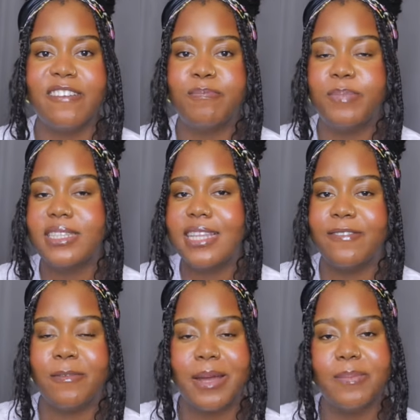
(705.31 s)
I've picked
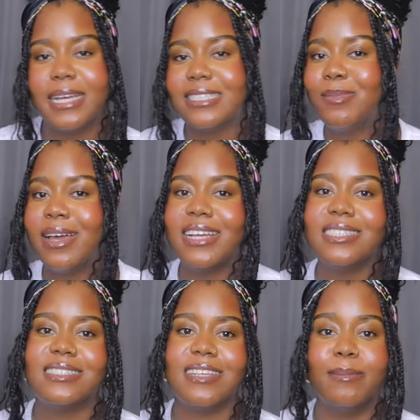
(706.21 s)
that for my placements.